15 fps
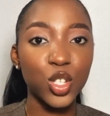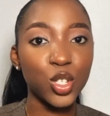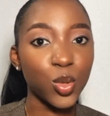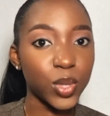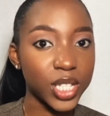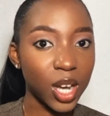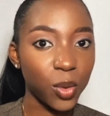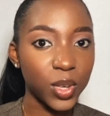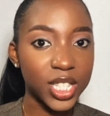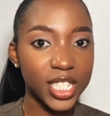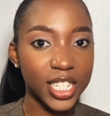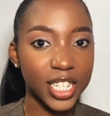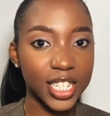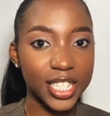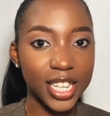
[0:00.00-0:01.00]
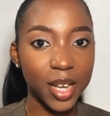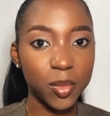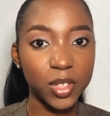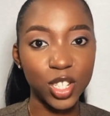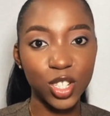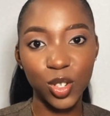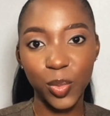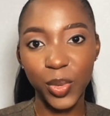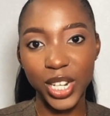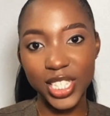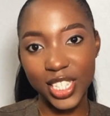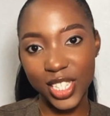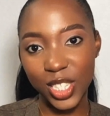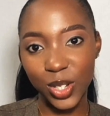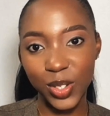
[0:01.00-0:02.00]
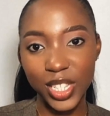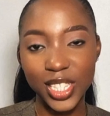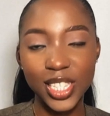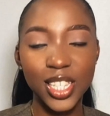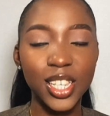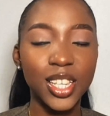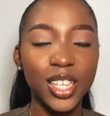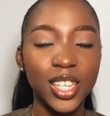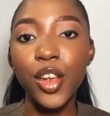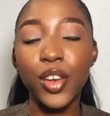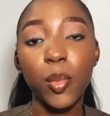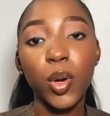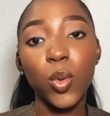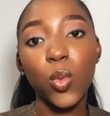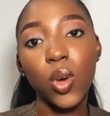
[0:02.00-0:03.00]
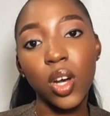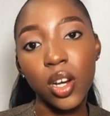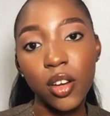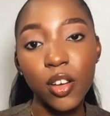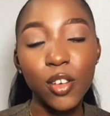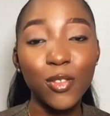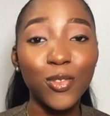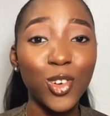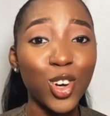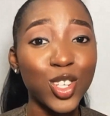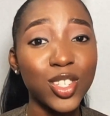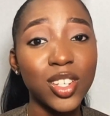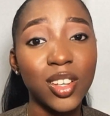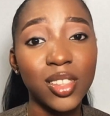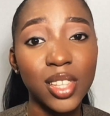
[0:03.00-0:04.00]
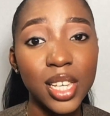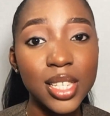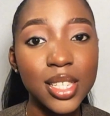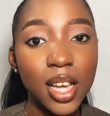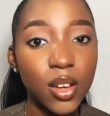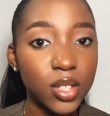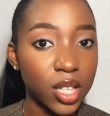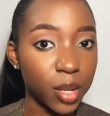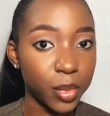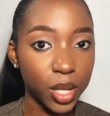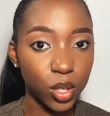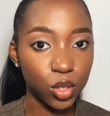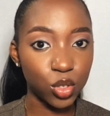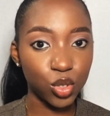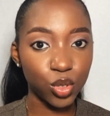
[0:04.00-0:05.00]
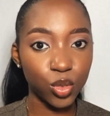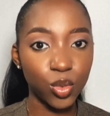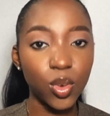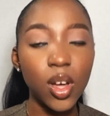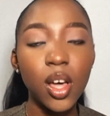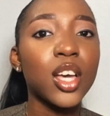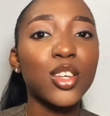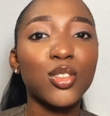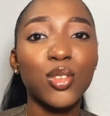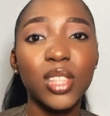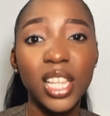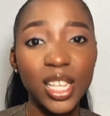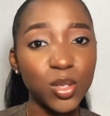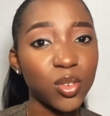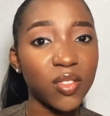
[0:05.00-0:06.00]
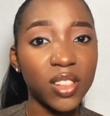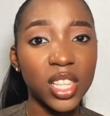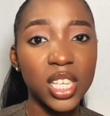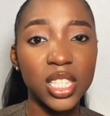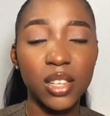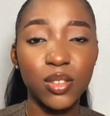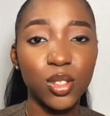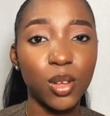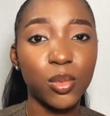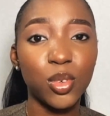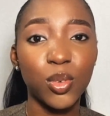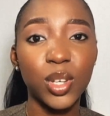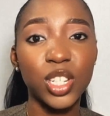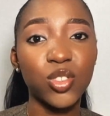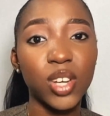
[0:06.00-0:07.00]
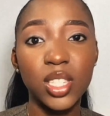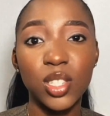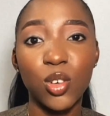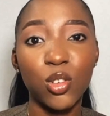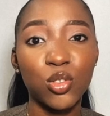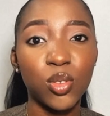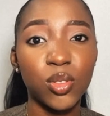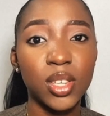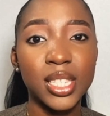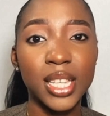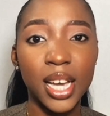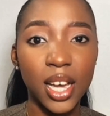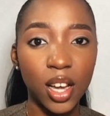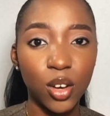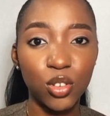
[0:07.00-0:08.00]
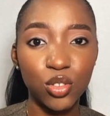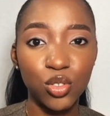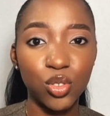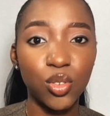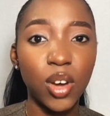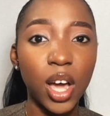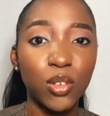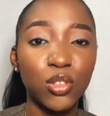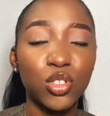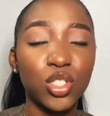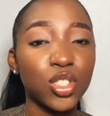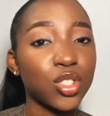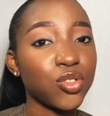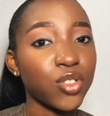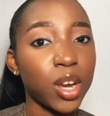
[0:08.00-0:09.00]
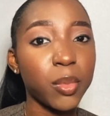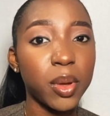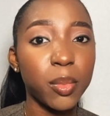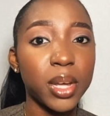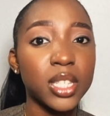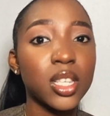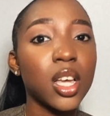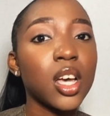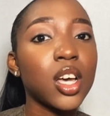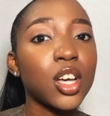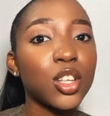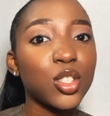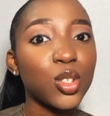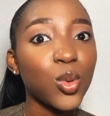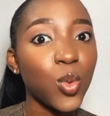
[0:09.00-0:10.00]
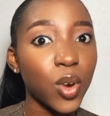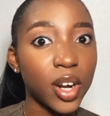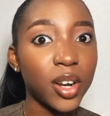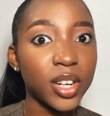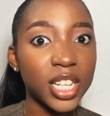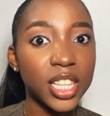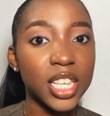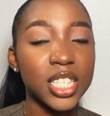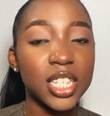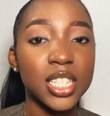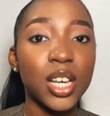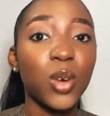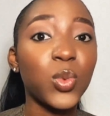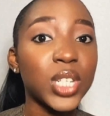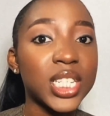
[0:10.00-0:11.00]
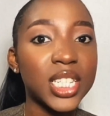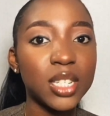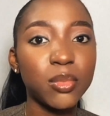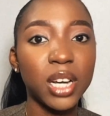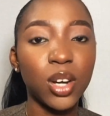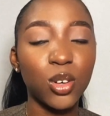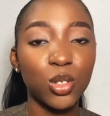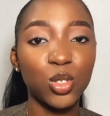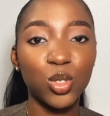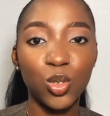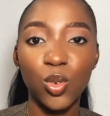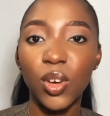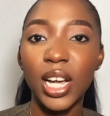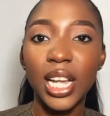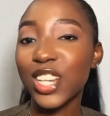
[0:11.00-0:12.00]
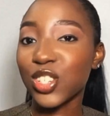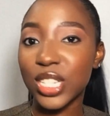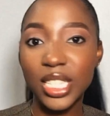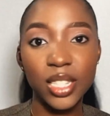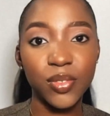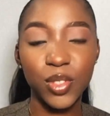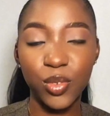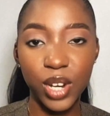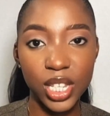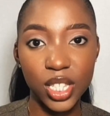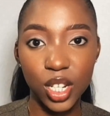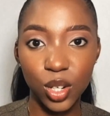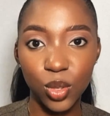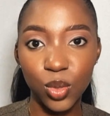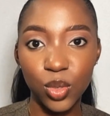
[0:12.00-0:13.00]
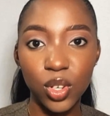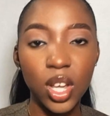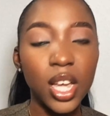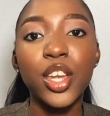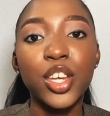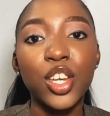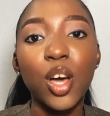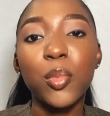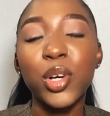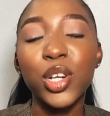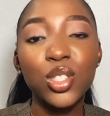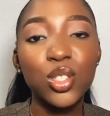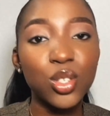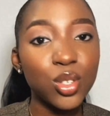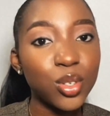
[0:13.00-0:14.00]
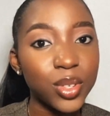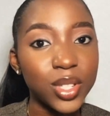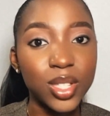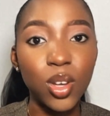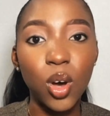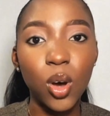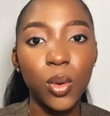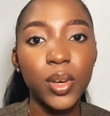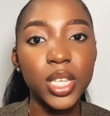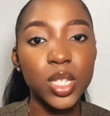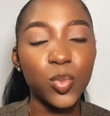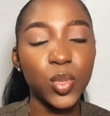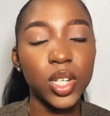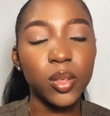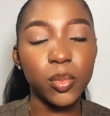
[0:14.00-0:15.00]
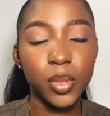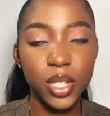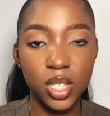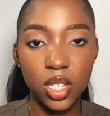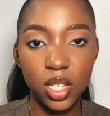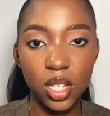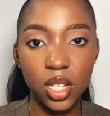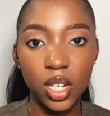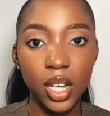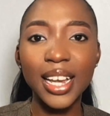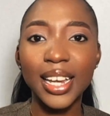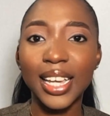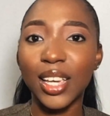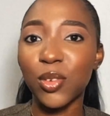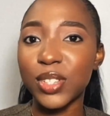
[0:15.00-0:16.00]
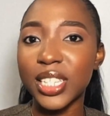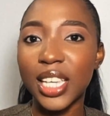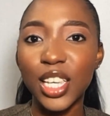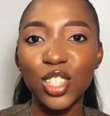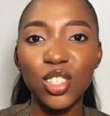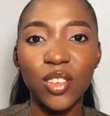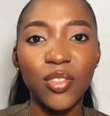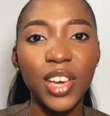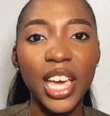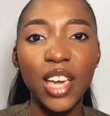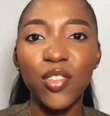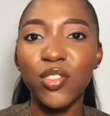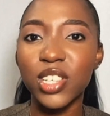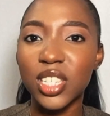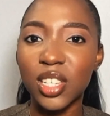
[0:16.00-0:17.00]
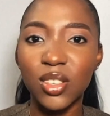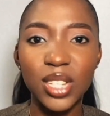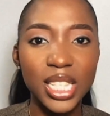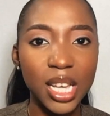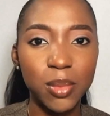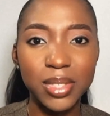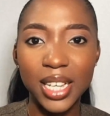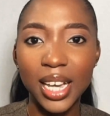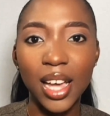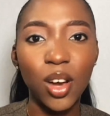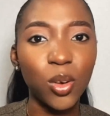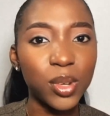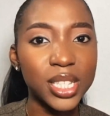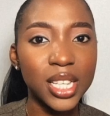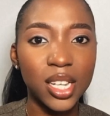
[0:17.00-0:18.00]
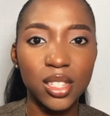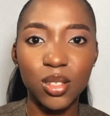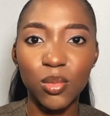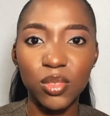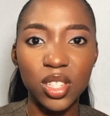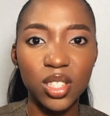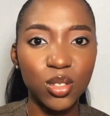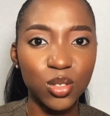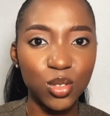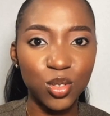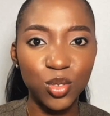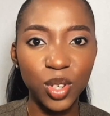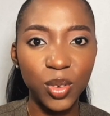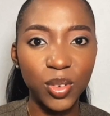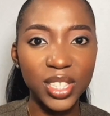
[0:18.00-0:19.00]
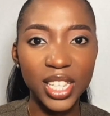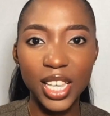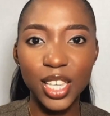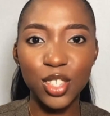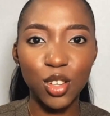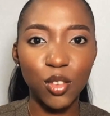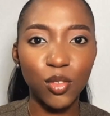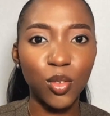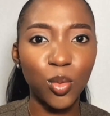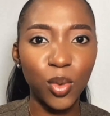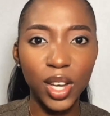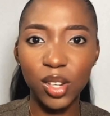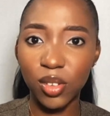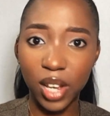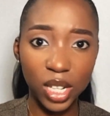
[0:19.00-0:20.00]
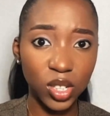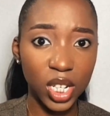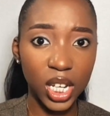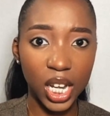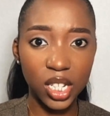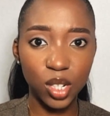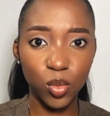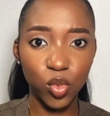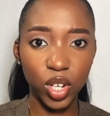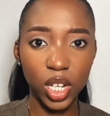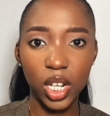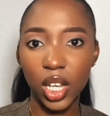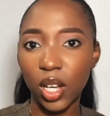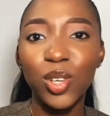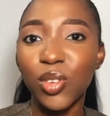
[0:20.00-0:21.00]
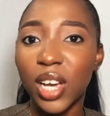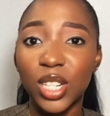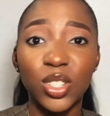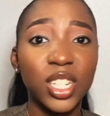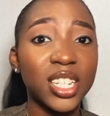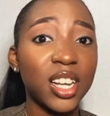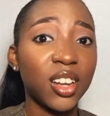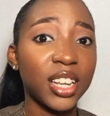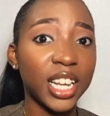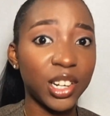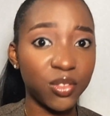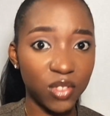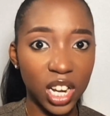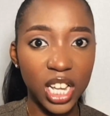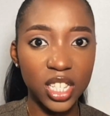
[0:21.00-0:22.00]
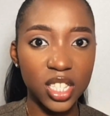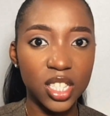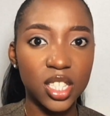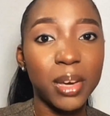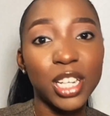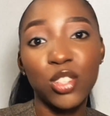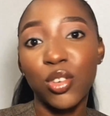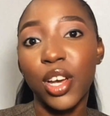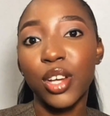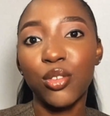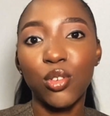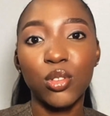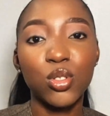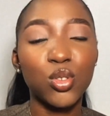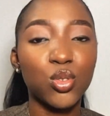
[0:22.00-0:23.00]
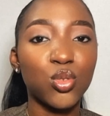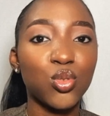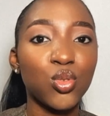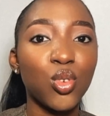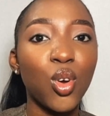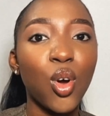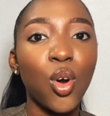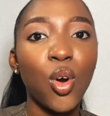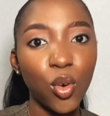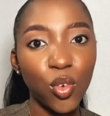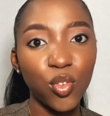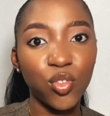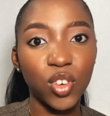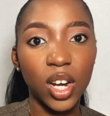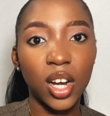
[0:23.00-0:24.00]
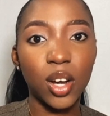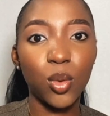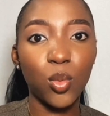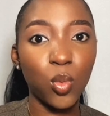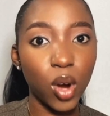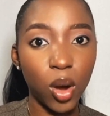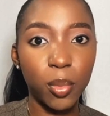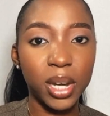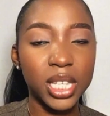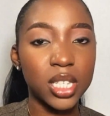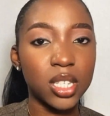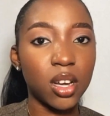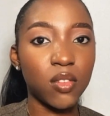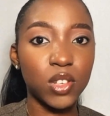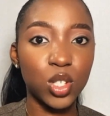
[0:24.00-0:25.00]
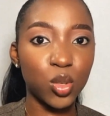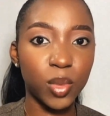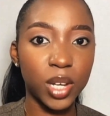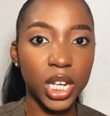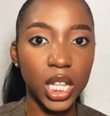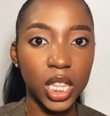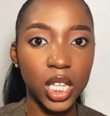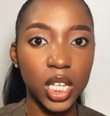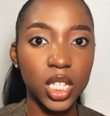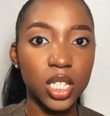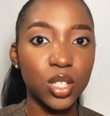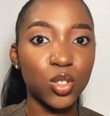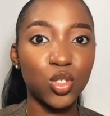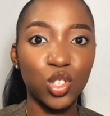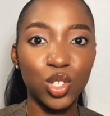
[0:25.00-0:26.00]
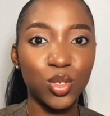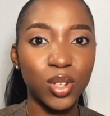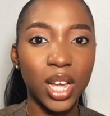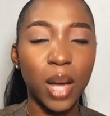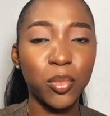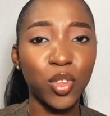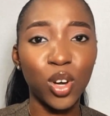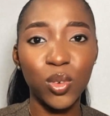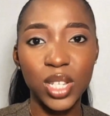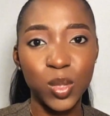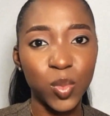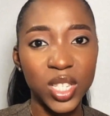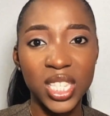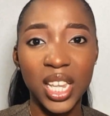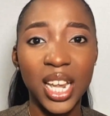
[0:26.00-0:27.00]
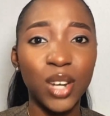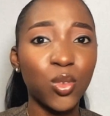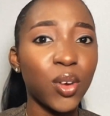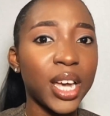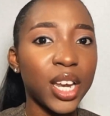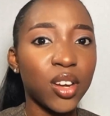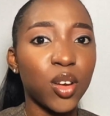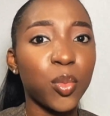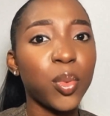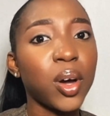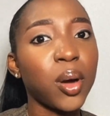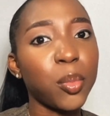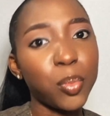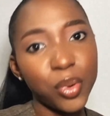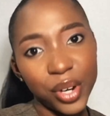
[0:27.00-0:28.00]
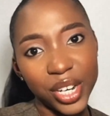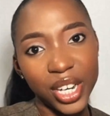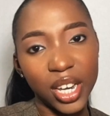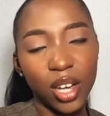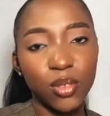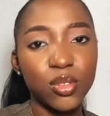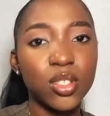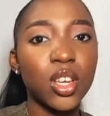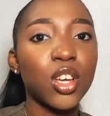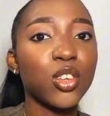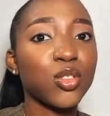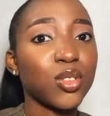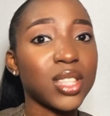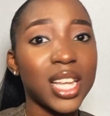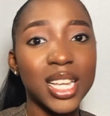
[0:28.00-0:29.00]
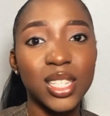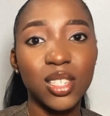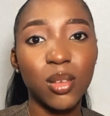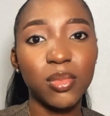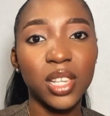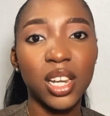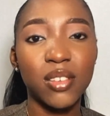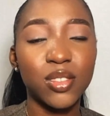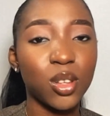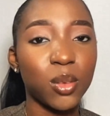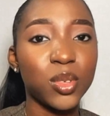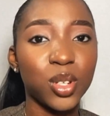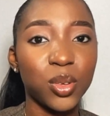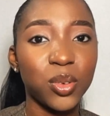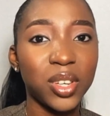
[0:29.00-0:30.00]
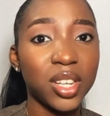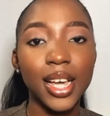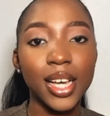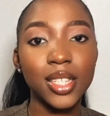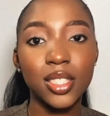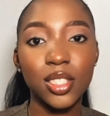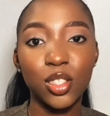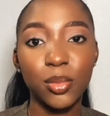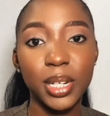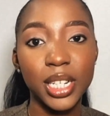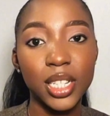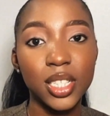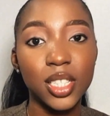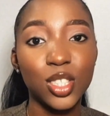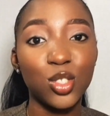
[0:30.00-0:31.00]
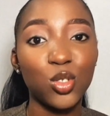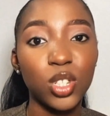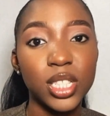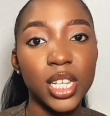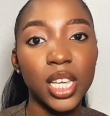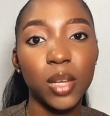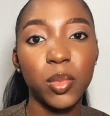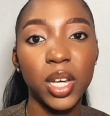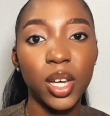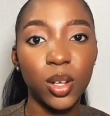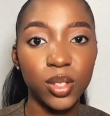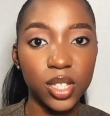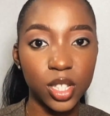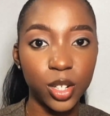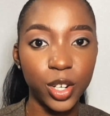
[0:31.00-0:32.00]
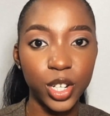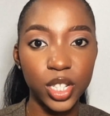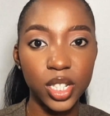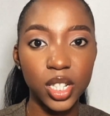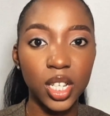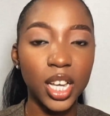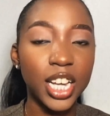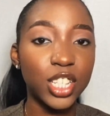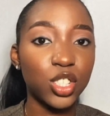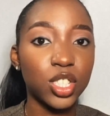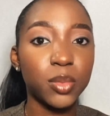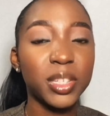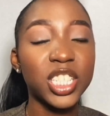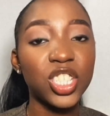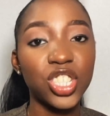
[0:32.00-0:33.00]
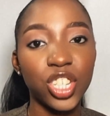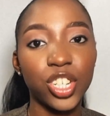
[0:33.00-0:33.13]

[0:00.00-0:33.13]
So without wasting any time, let's jump right into it. Number one, focusing on things outside my control. So that's one of the things I've stopped doing, trying to control things I can't control. I'll just try my best to work on the things that are within my control and just leave the rest alone. Number two is always been busy. Like, it was a case of every single time, like I always had something to do. It was a case of when do I actually catch a break? Like, when do I actually now rest? I try not to overwhelm myself with too many things just so that I'm not always busy and I don't end up burning out. So that's something I've stopped doing. Next thing on my list is not taking my health seriously and just my